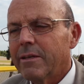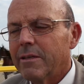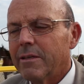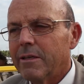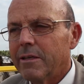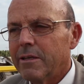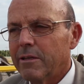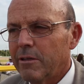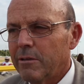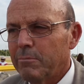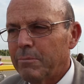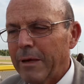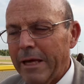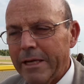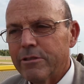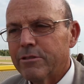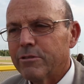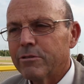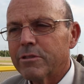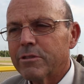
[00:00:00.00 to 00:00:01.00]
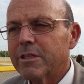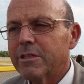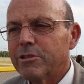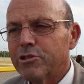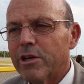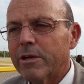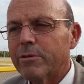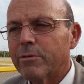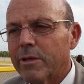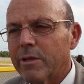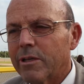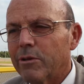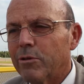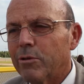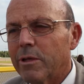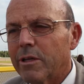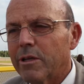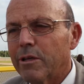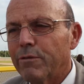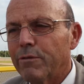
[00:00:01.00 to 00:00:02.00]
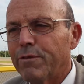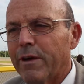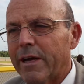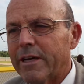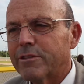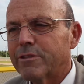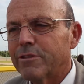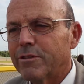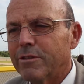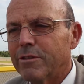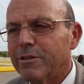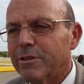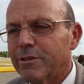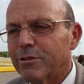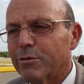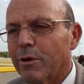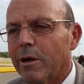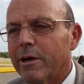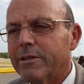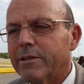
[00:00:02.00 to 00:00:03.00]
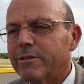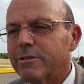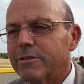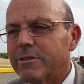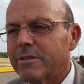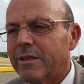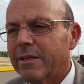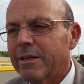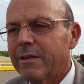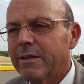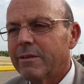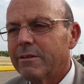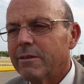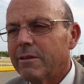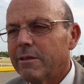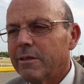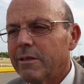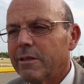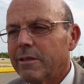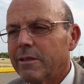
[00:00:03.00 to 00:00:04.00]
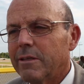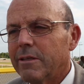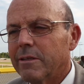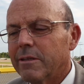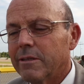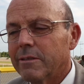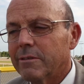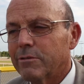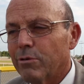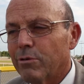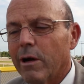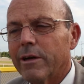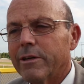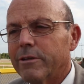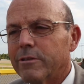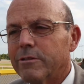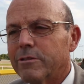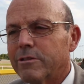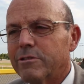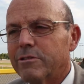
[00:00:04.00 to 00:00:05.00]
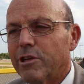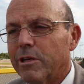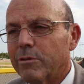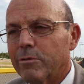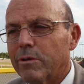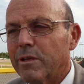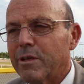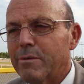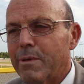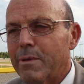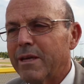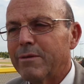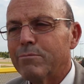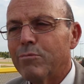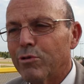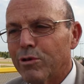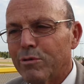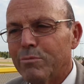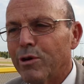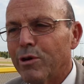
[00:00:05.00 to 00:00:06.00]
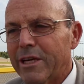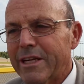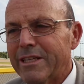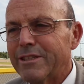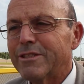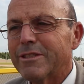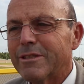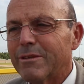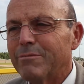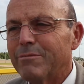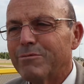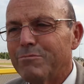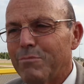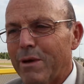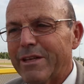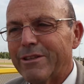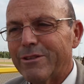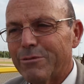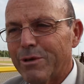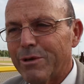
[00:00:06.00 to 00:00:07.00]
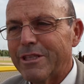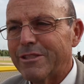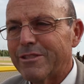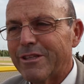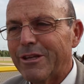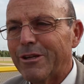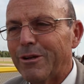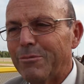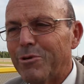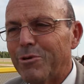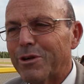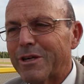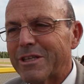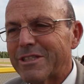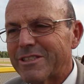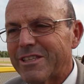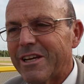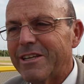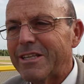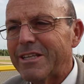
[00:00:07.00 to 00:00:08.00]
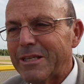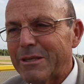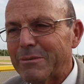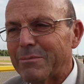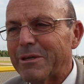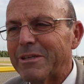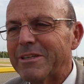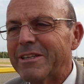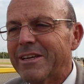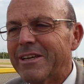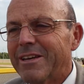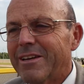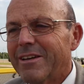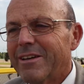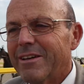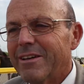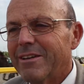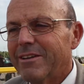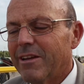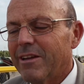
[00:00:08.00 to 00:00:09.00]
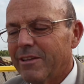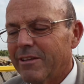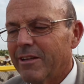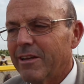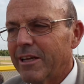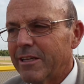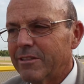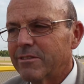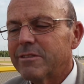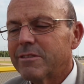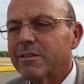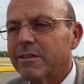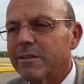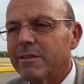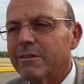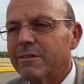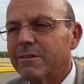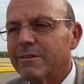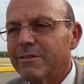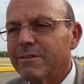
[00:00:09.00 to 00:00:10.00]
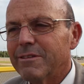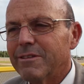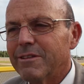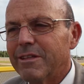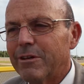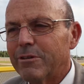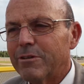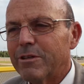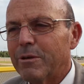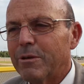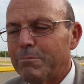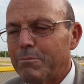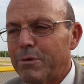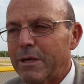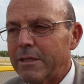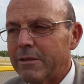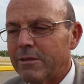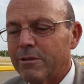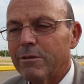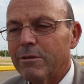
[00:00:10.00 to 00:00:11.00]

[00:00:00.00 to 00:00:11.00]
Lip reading: The pacers can generally go a little faster than the trotters. The trotters generally make more breaks and make the race a little more exciting, but nonetheless, they'll compete.